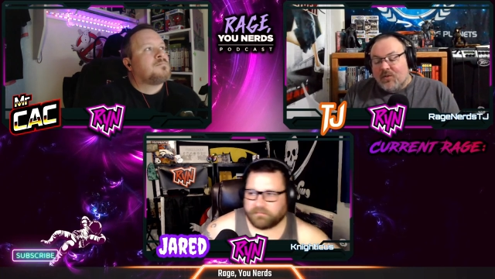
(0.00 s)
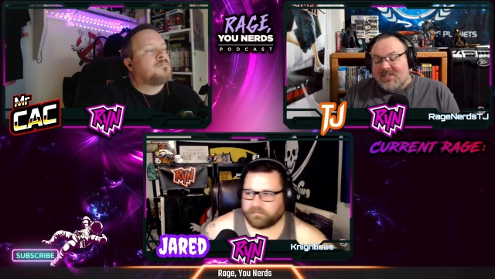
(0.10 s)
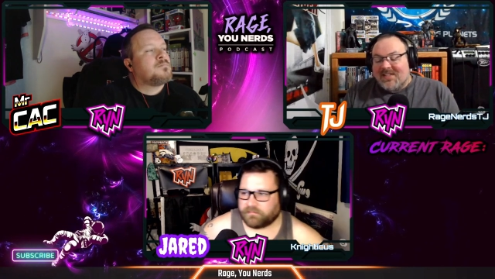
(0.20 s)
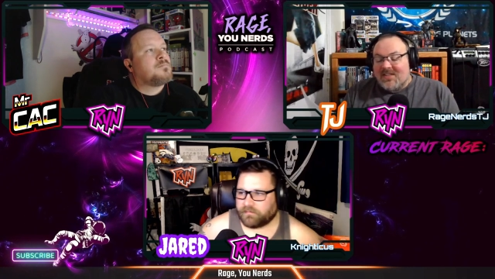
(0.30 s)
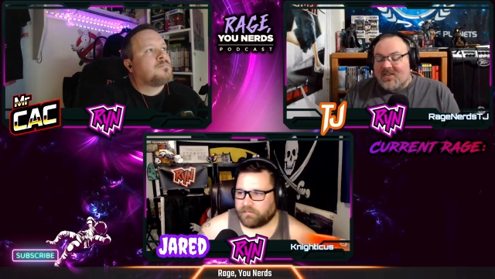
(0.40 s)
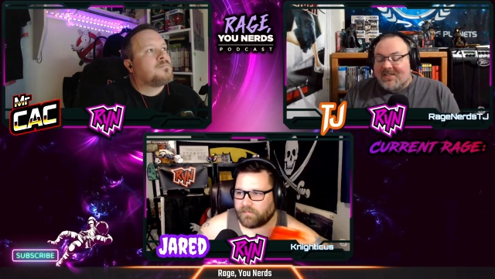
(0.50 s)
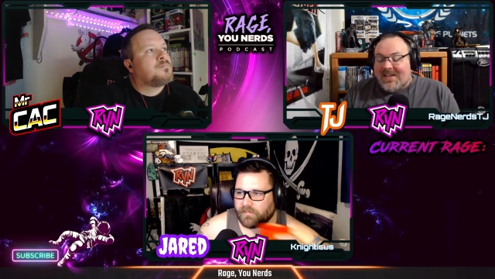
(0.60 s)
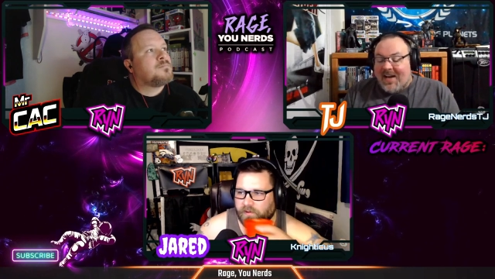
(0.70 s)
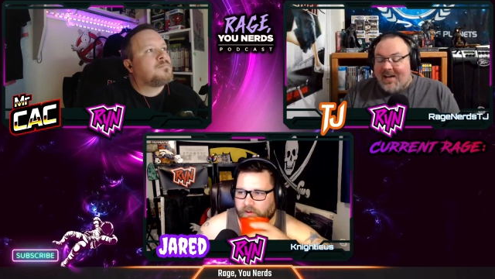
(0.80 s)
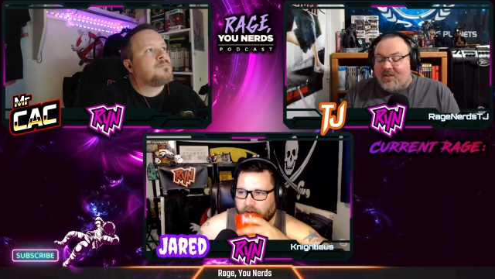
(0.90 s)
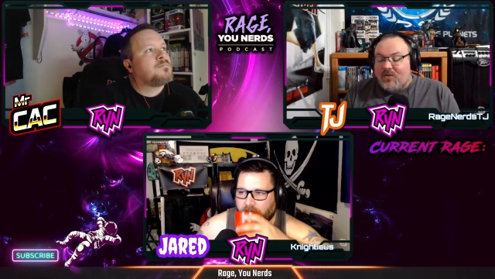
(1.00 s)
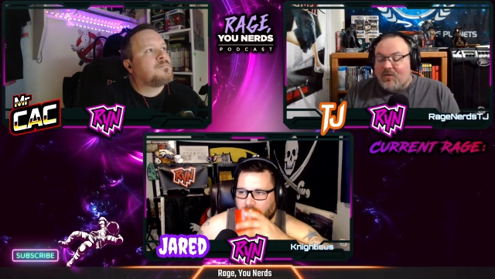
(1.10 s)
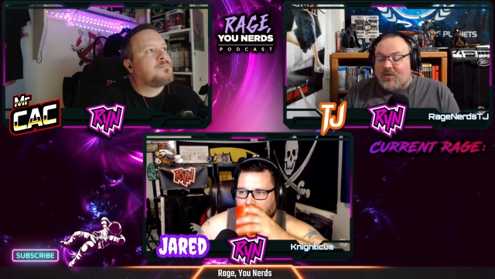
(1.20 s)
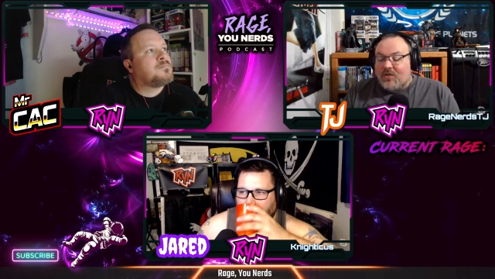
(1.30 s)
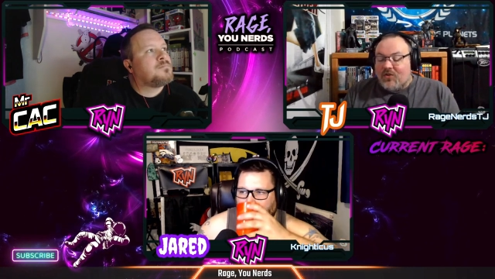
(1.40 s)
Speaker 1: insists on tying you
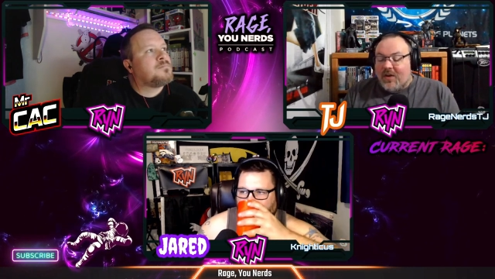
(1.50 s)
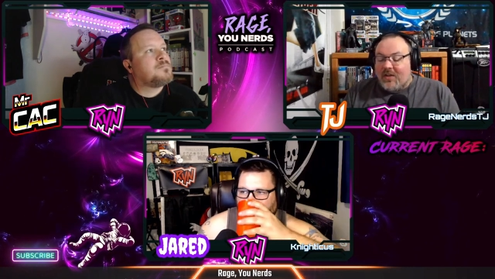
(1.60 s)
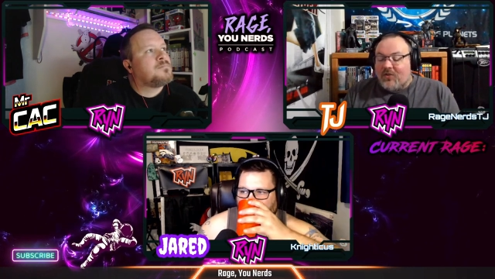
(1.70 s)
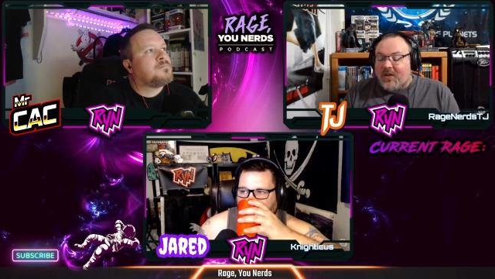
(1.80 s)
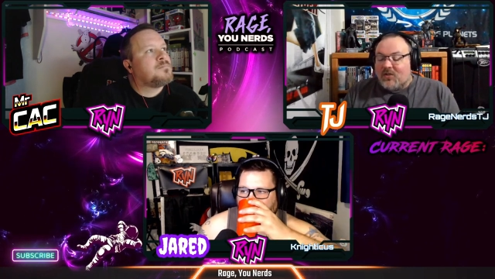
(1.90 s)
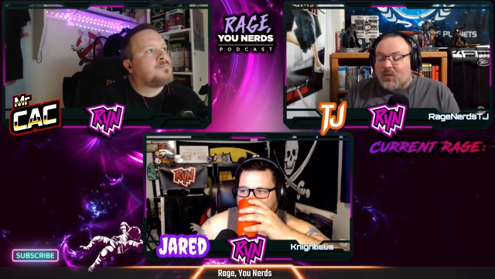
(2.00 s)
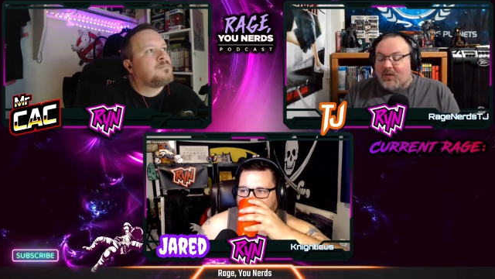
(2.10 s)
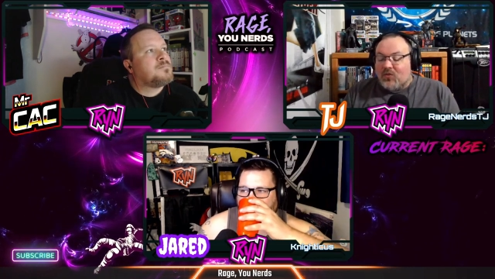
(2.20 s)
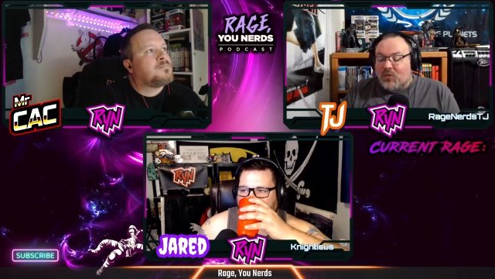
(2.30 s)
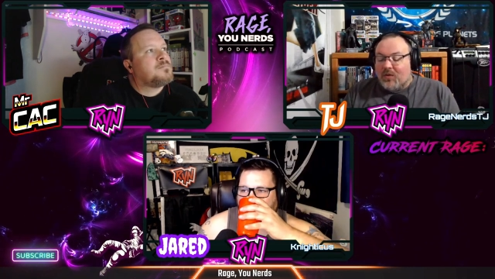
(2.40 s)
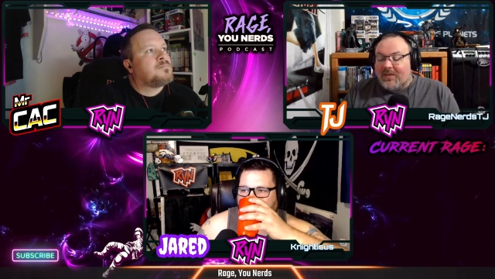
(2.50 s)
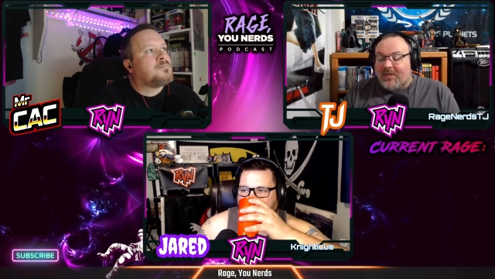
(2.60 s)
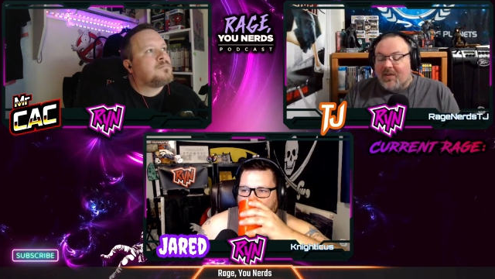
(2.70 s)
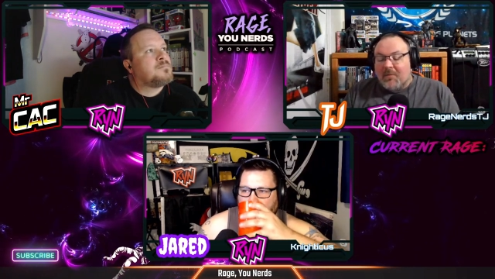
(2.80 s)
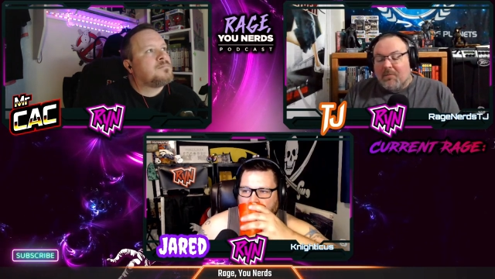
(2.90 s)
to the train tracks while twirling
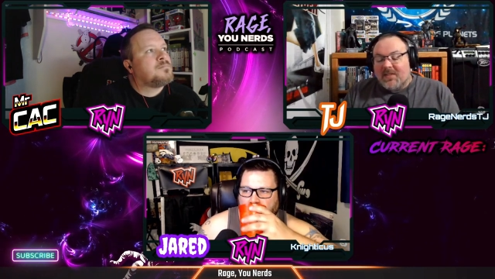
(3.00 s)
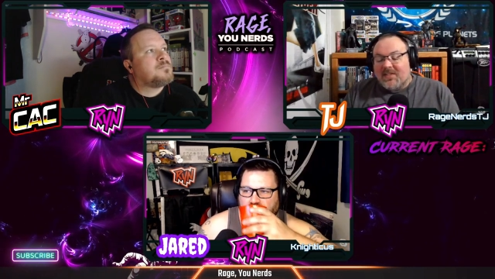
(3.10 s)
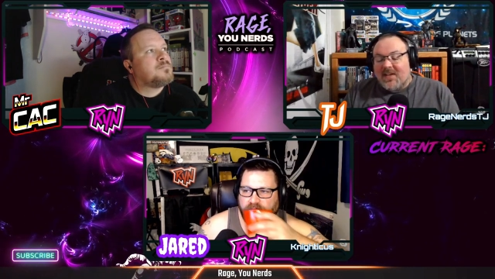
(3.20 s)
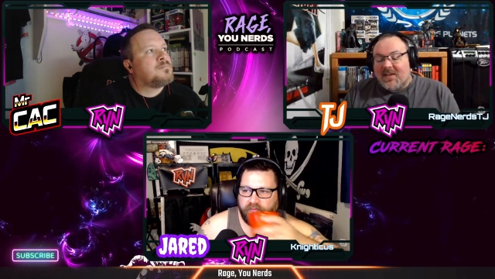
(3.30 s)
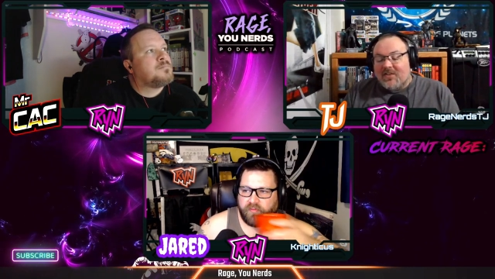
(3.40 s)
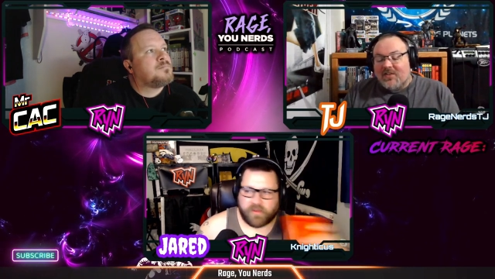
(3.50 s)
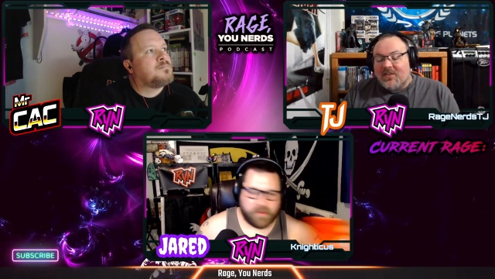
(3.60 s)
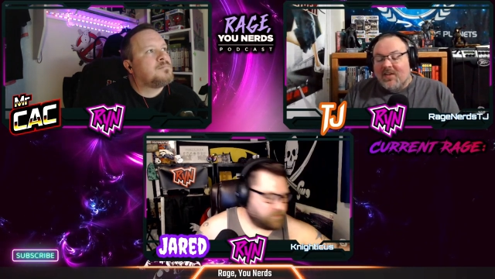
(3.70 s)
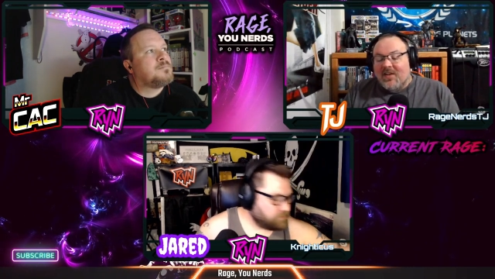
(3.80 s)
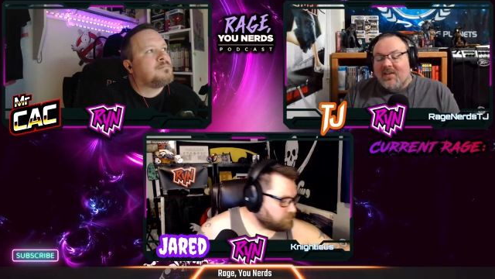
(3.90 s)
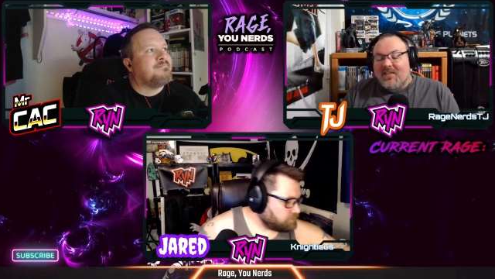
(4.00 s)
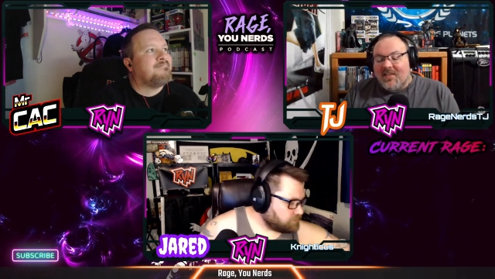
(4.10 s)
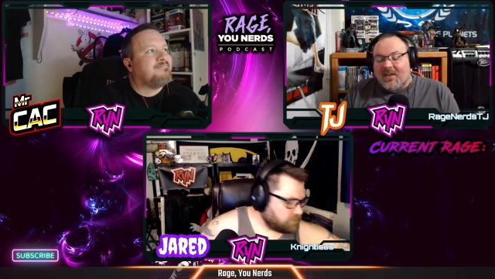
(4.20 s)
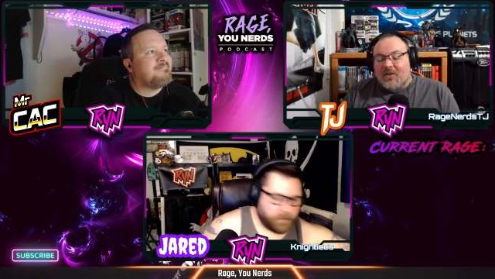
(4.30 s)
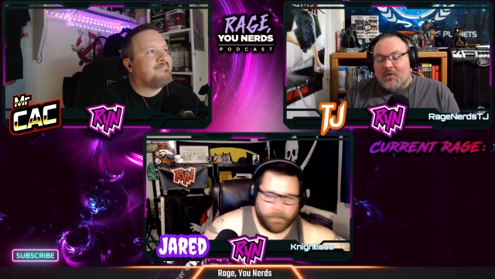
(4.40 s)
their mustache.
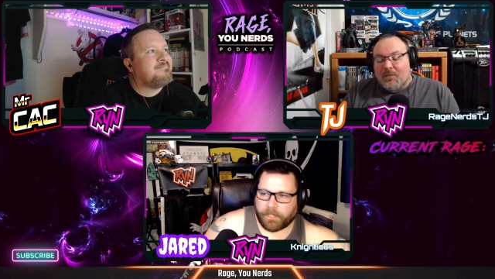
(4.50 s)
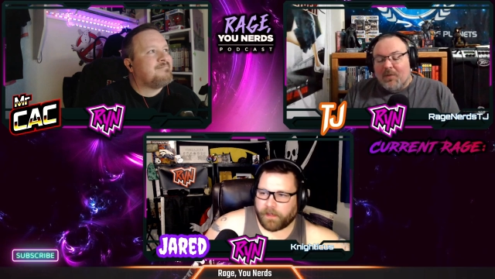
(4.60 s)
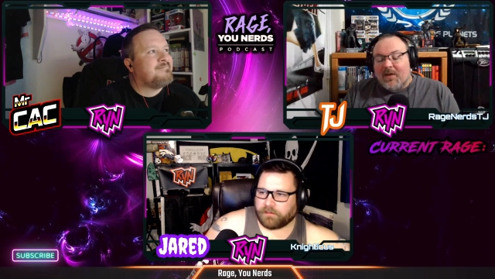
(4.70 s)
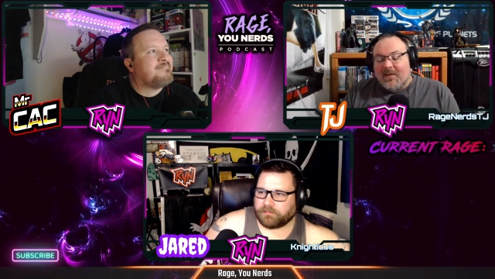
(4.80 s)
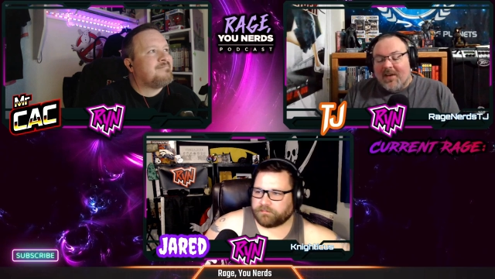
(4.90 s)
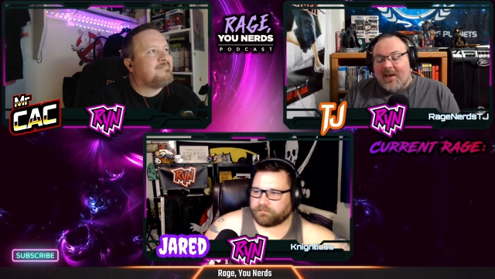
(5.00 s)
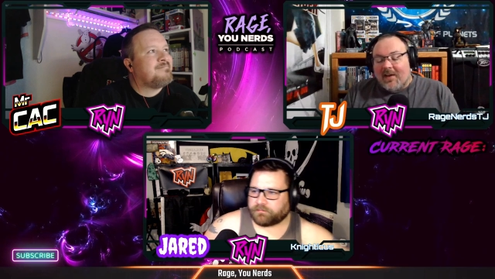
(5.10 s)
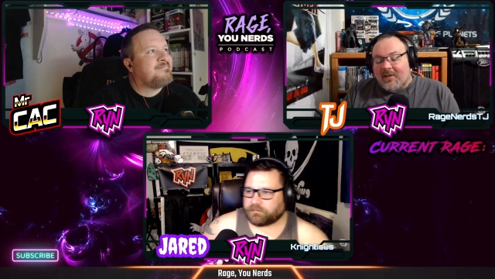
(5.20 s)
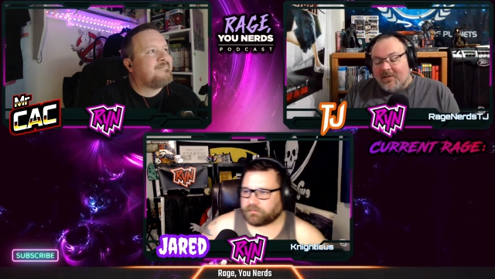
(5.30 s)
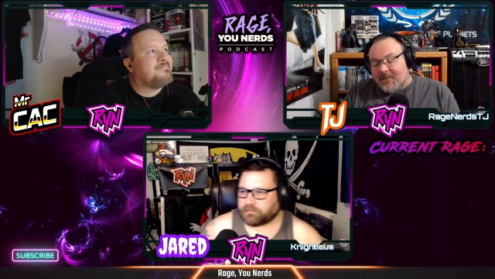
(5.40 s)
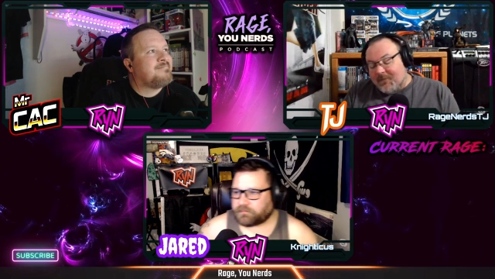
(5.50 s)
They can do better, Cac.